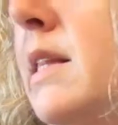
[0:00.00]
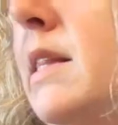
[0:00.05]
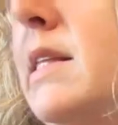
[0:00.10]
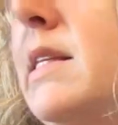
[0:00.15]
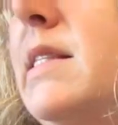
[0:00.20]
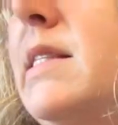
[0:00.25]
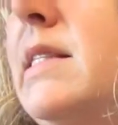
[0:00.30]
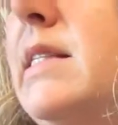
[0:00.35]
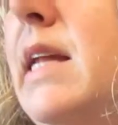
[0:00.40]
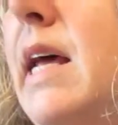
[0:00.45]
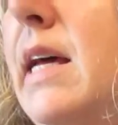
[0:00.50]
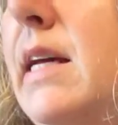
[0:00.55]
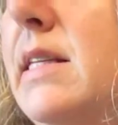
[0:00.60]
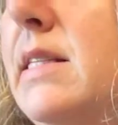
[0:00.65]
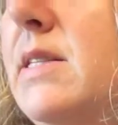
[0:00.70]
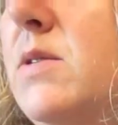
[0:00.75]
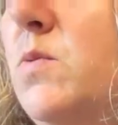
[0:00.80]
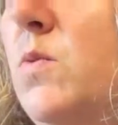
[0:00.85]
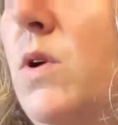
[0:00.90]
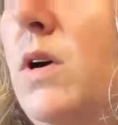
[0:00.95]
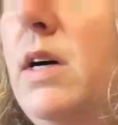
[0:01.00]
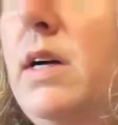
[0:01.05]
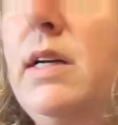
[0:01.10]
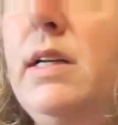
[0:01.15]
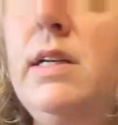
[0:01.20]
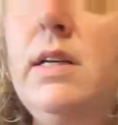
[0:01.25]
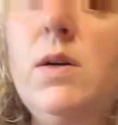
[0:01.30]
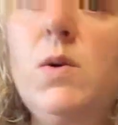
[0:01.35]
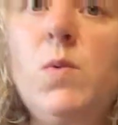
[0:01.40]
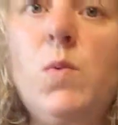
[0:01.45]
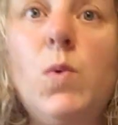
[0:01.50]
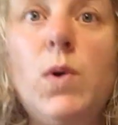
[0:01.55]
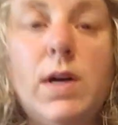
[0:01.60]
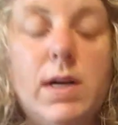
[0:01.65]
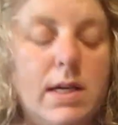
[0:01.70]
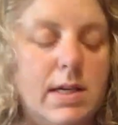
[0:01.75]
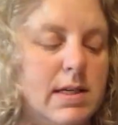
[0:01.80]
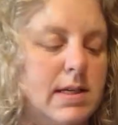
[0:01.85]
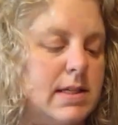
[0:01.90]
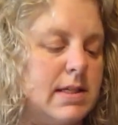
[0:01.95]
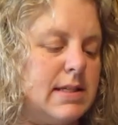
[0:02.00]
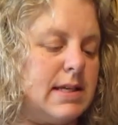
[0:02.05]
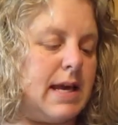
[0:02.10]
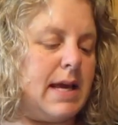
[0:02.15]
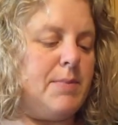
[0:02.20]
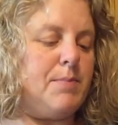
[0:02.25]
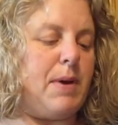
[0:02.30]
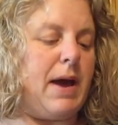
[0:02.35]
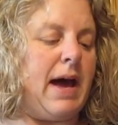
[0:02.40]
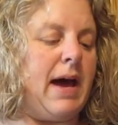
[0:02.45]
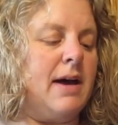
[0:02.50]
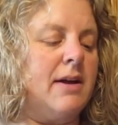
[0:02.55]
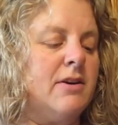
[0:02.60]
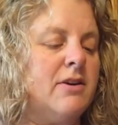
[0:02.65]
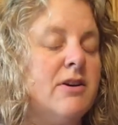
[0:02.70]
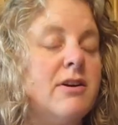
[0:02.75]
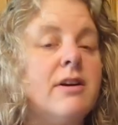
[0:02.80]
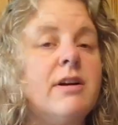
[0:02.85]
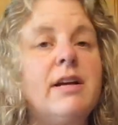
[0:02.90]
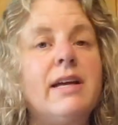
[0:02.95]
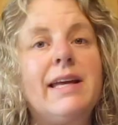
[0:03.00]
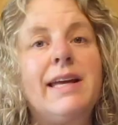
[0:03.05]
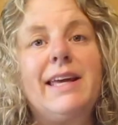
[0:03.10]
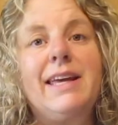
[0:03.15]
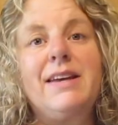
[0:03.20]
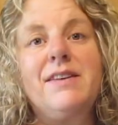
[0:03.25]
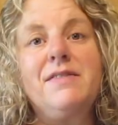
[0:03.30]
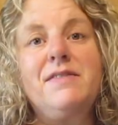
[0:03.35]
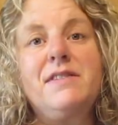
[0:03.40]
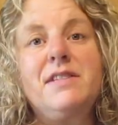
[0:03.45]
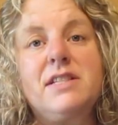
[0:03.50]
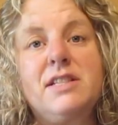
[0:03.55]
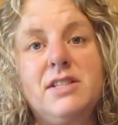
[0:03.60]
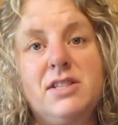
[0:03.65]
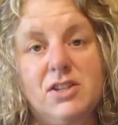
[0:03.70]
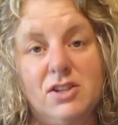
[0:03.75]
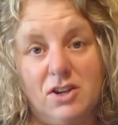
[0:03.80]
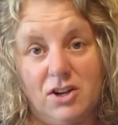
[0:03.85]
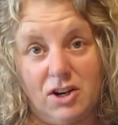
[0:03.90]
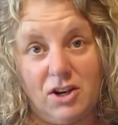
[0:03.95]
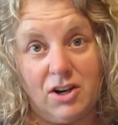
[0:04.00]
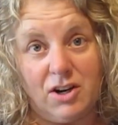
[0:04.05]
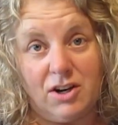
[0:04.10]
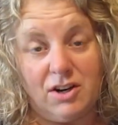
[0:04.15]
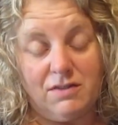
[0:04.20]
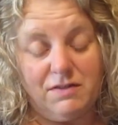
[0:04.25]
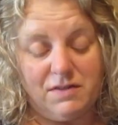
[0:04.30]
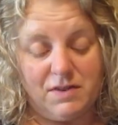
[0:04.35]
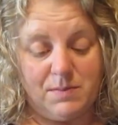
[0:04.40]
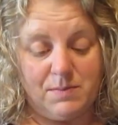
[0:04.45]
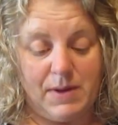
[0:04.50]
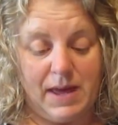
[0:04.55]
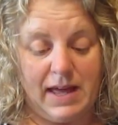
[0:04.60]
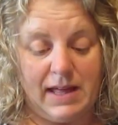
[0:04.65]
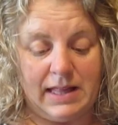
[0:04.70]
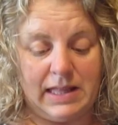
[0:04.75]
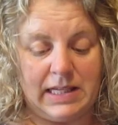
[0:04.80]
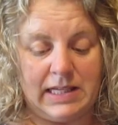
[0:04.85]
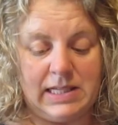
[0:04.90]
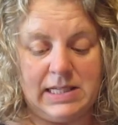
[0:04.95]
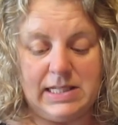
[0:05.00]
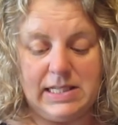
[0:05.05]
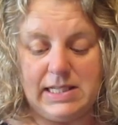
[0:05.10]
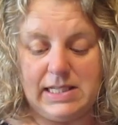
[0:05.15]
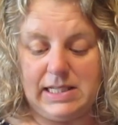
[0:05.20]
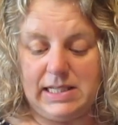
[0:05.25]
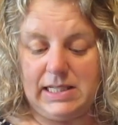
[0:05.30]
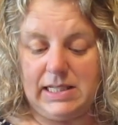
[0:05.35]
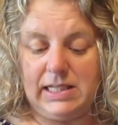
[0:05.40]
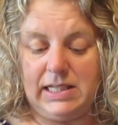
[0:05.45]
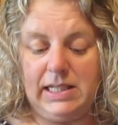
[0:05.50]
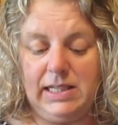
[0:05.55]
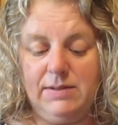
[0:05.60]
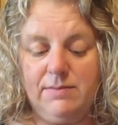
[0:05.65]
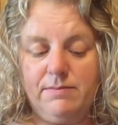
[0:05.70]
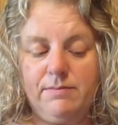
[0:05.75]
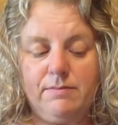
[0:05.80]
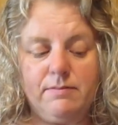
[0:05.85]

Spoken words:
This next one was a pattern gifted to her from Helen D,